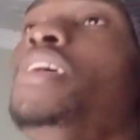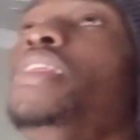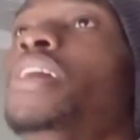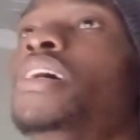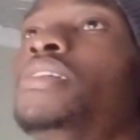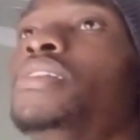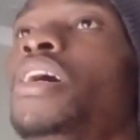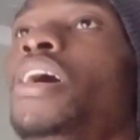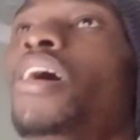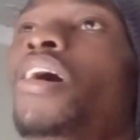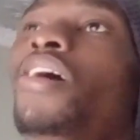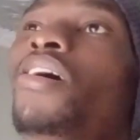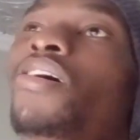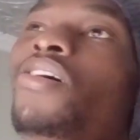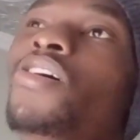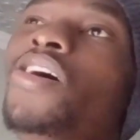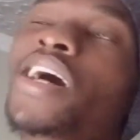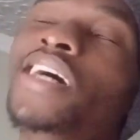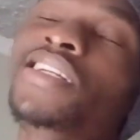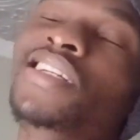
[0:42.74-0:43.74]
that,
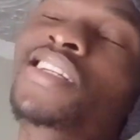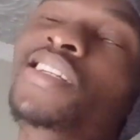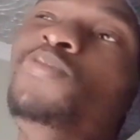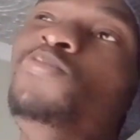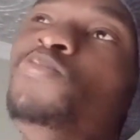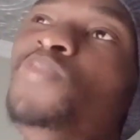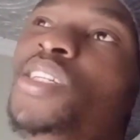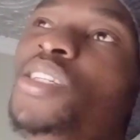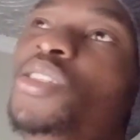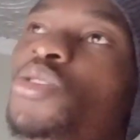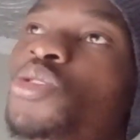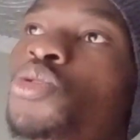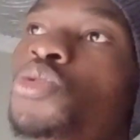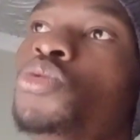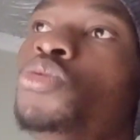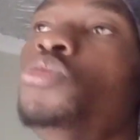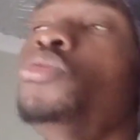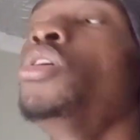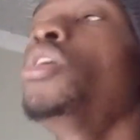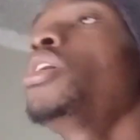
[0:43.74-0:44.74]
oh, I didn't mean
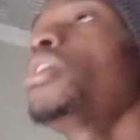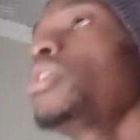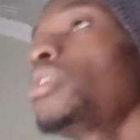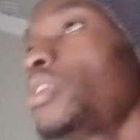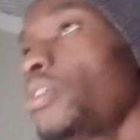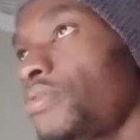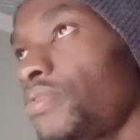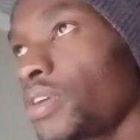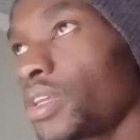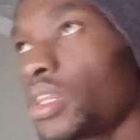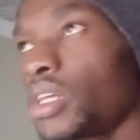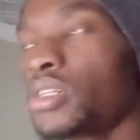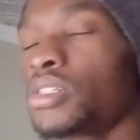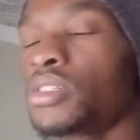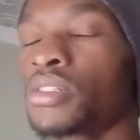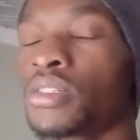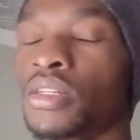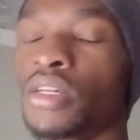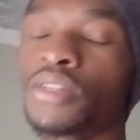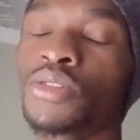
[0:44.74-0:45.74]
to. The fact that
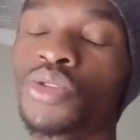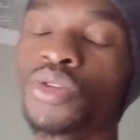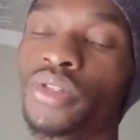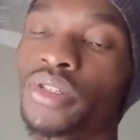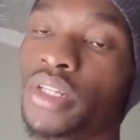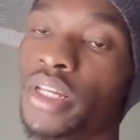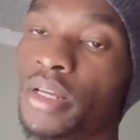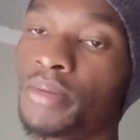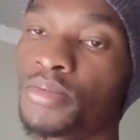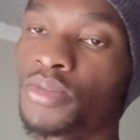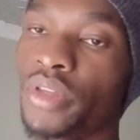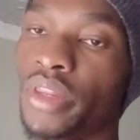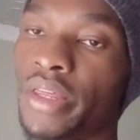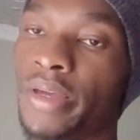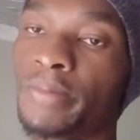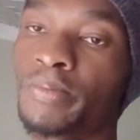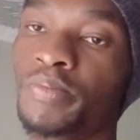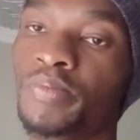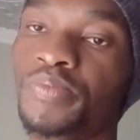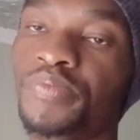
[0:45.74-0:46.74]
is that you slept with him.